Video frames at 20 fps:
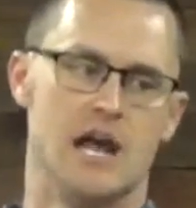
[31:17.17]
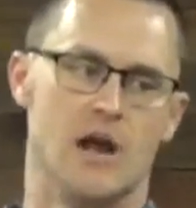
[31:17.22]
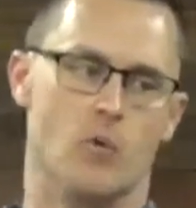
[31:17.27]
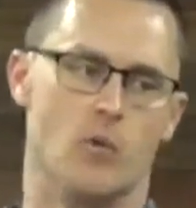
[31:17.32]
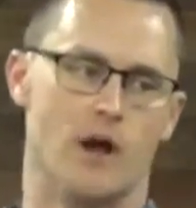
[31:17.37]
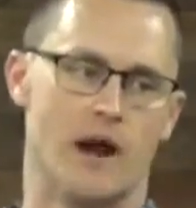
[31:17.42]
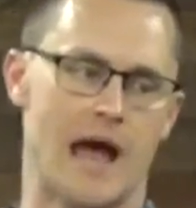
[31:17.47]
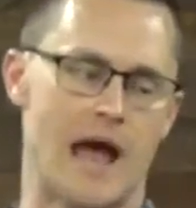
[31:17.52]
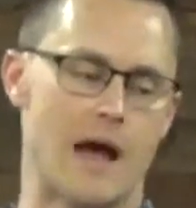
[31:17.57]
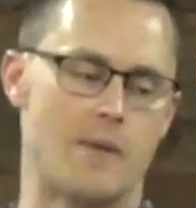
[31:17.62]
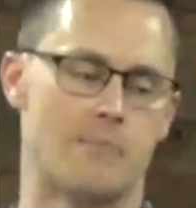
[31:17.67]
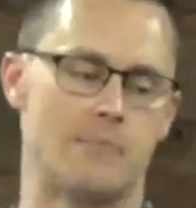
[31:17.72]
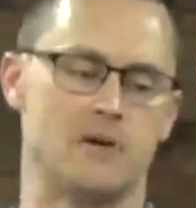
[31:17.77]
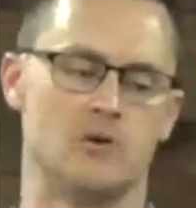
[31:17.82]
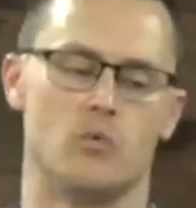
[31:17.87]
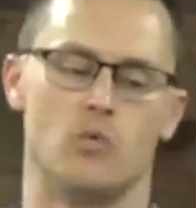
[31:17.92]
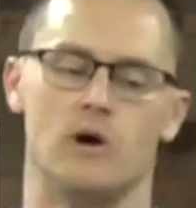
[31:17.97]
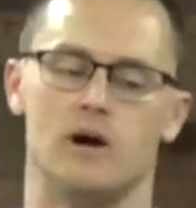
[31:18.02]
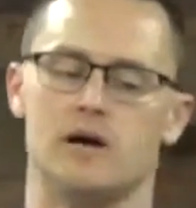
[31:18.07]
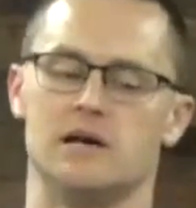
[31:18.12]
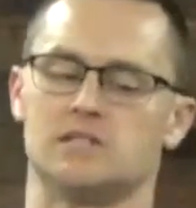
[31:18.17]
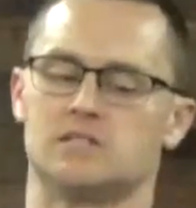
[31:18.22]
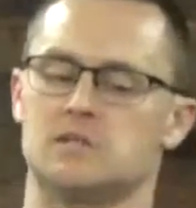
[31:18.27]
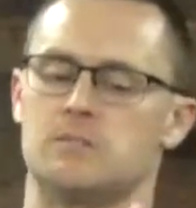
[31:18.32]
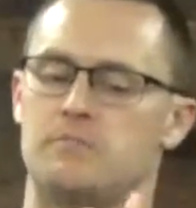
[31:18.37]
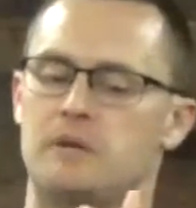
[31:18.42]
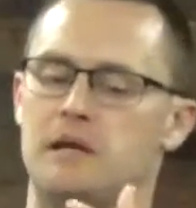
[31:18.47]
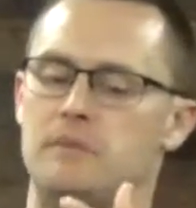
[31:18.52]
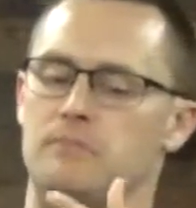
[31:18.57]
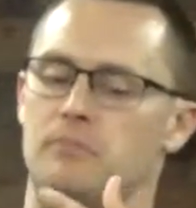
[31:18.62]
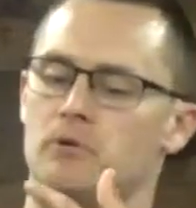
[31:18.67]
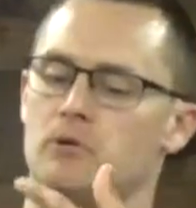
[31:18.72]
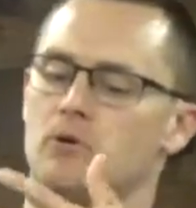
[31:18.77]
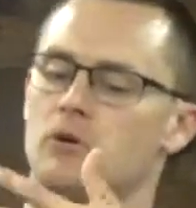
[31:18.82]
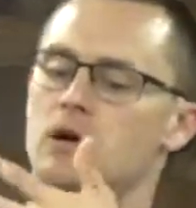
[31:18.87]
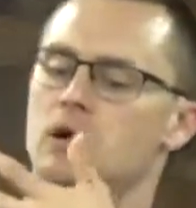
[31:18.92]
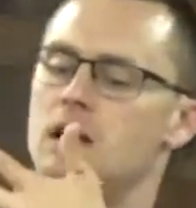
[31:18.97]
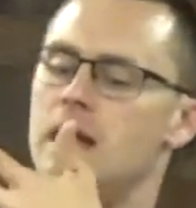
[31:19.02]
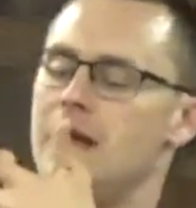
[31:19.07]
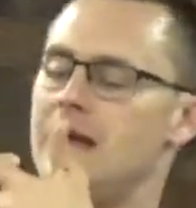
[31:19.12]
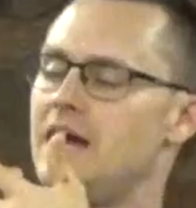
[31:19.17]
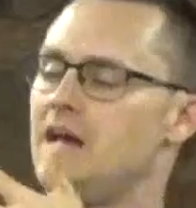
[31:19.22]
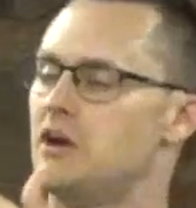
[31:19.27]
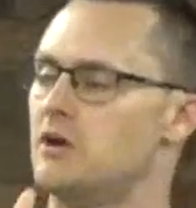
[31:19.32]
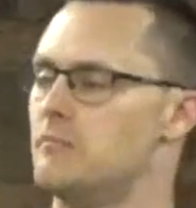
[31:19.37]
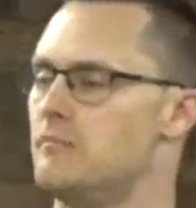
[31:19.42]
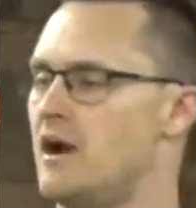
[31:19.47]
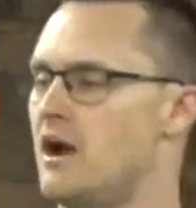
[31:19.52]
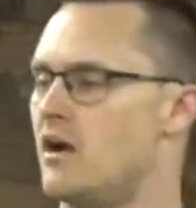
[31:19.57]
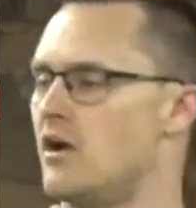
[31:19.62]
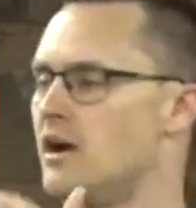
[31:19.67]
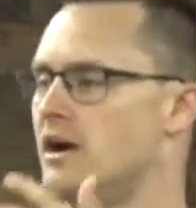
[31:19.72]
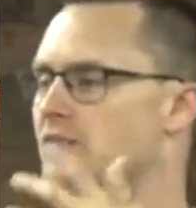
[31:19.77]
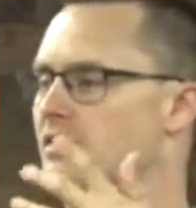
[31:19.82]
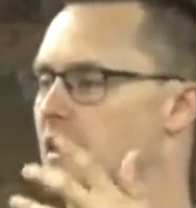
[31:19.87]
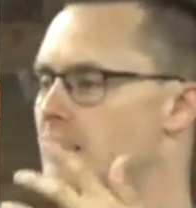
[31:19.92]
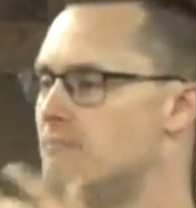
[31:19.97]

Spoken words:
And what happened was the people intermarried,